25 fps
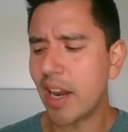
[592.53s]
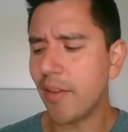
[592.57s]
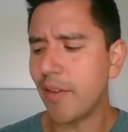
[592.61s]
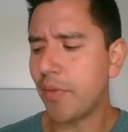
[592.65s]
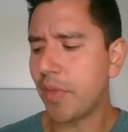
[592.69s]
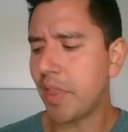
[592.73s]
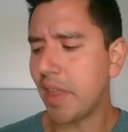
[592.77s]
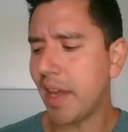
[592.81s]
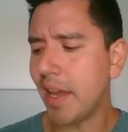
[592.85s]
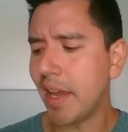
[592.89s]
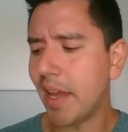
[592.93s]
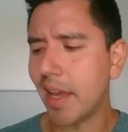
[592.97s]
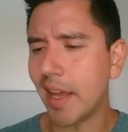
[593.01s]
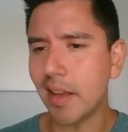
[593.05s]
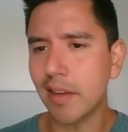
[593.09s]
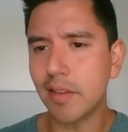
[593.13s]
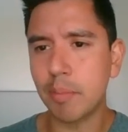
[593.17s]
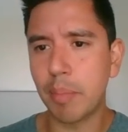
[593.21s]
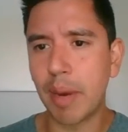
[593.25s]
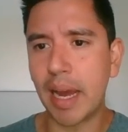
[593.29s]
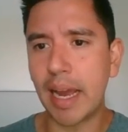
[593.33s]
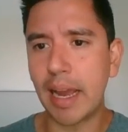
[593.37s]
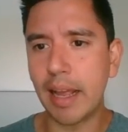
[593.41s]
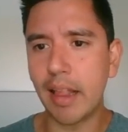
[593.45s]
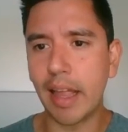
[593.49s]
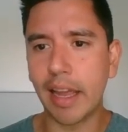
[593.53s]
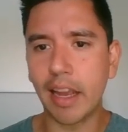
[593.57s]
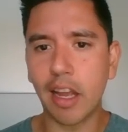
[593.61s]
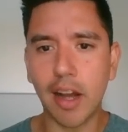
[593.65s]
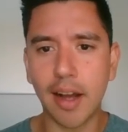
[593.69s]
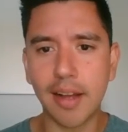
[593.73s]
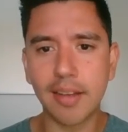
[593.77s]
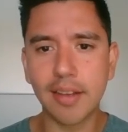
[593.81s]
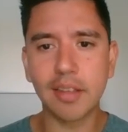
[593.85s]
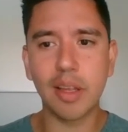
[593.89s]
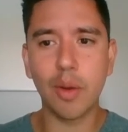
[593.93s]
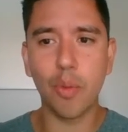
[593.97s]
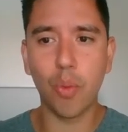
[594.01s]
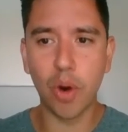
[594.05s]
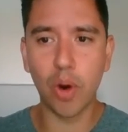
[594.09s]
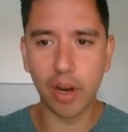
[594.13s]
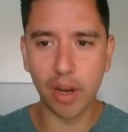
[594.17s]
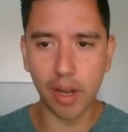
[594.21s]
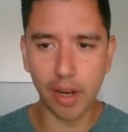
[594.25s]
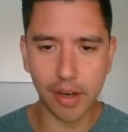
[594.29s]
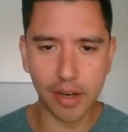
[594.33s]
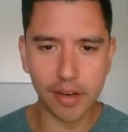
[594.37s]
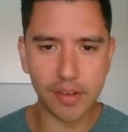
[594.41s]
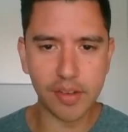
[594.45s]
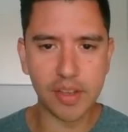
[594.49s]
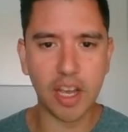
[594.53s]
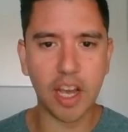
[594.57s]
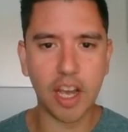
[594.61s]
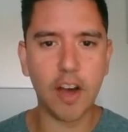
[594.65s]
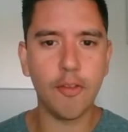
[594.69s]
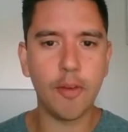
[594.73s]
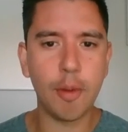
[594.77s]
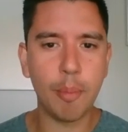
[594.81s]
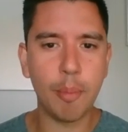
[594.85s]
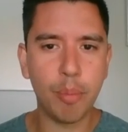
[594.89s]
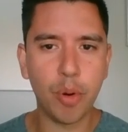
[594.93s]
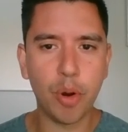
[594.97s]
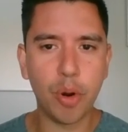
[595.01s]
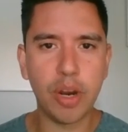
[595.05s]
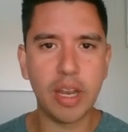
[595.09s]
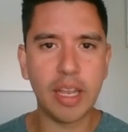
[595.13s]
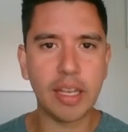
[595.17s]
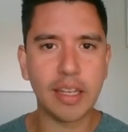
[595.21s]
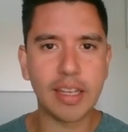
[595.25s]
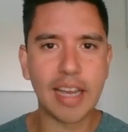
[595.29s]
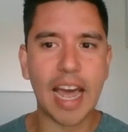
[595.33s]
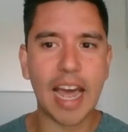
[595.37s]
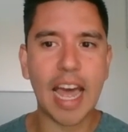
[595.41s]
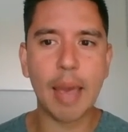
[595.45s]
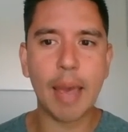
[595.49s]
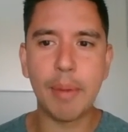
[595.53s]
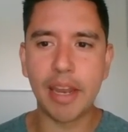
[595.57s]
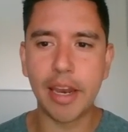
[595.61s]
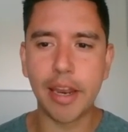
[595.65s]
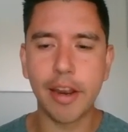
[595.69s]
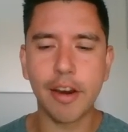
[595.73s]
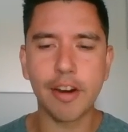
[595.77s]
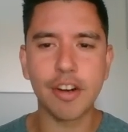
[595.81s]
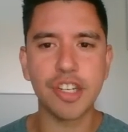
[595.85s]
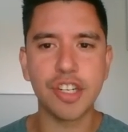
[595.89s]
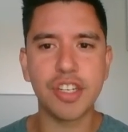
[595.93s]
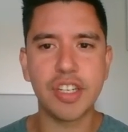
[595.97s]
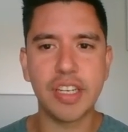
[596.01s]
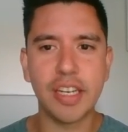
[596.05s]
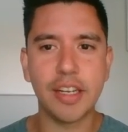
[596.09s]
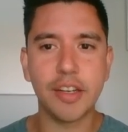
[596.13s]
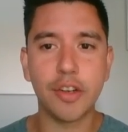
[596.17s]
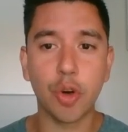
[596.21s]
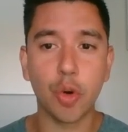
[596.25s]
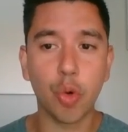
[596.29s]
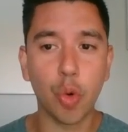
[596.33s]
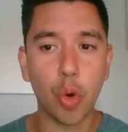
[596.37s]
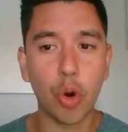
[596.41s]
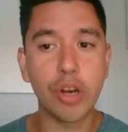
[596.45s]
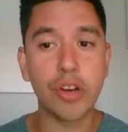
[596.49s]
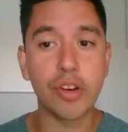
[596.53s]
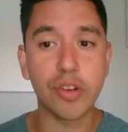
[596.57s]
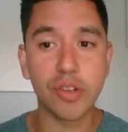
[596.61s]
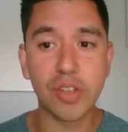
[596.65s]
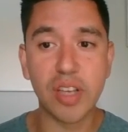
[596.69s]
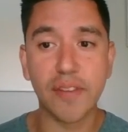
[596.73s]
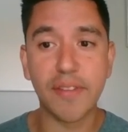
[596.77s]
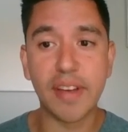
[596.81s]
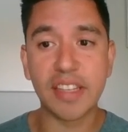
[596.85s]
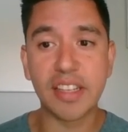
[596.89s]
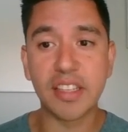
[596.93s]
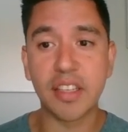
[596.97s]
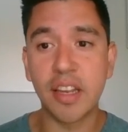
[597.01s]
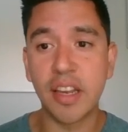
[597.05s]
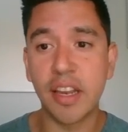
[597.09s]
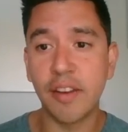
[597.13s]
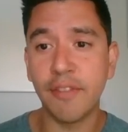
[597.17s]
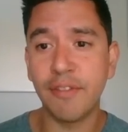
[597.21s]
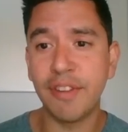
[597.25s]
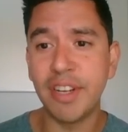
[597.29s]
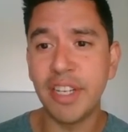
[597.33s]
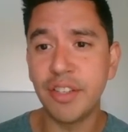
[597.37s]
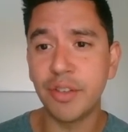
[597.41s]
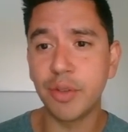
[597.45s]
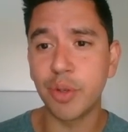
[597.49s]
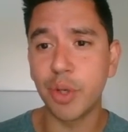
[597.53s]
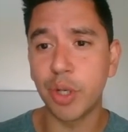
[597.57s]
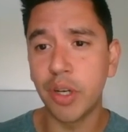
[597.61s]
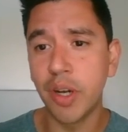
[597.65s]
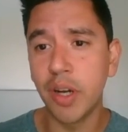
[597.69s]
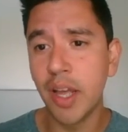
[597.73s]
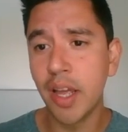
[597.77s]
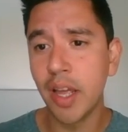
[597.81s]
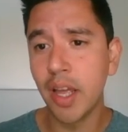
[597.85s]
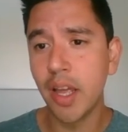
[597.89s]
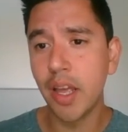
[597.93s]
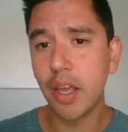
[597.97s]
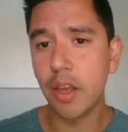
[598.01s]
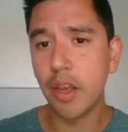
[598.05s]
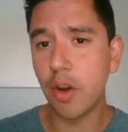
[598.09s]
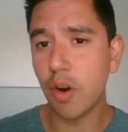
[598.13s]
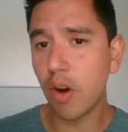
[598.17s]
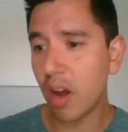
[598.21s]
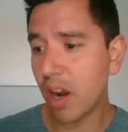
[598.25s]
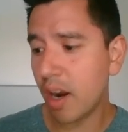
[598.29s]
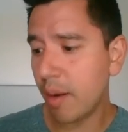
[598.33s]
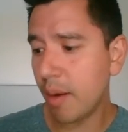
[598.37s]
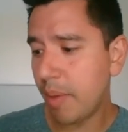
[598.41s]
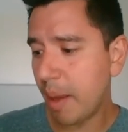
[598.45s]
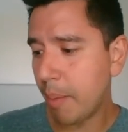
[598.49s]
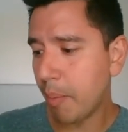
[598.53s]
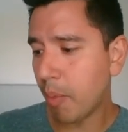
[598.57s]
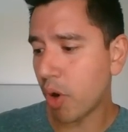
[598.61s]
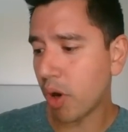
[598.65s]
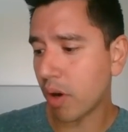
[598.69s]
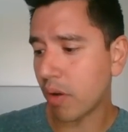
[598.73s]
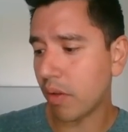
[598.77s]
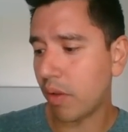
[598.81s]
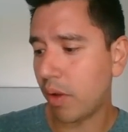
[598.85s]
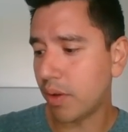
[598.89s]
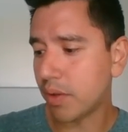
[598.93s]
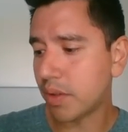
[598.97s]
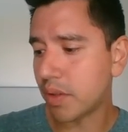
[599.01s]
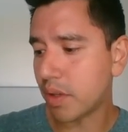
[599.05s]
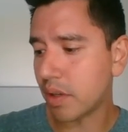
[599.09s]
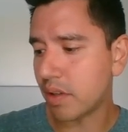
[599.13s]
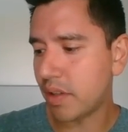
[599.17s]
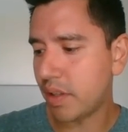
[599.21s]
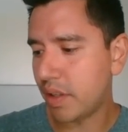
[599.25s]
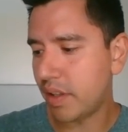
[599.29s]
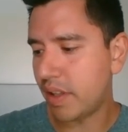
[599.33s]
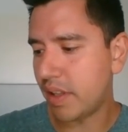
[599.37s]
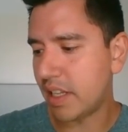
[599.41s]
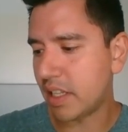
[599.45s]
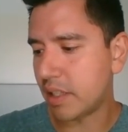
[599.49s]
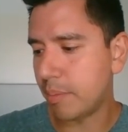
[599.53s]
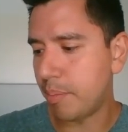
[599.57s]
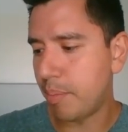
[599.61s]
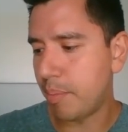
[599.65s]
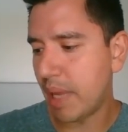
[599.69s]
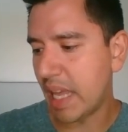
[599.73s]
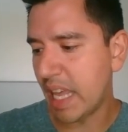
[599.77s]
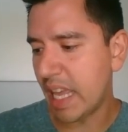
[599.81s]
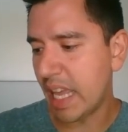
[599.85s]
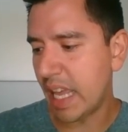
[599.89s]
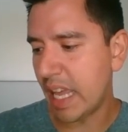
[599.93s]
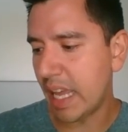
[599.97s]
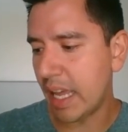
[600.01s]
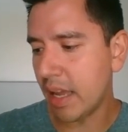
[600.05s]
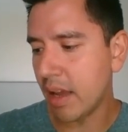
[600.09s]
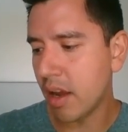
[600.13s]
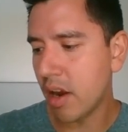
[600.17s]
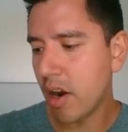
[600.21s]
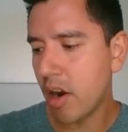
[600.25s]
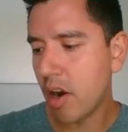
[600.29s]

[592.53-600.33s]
things by like constantly work on yourself and putting time and energy into growing yourself as an individual. You're going to be more closer to this B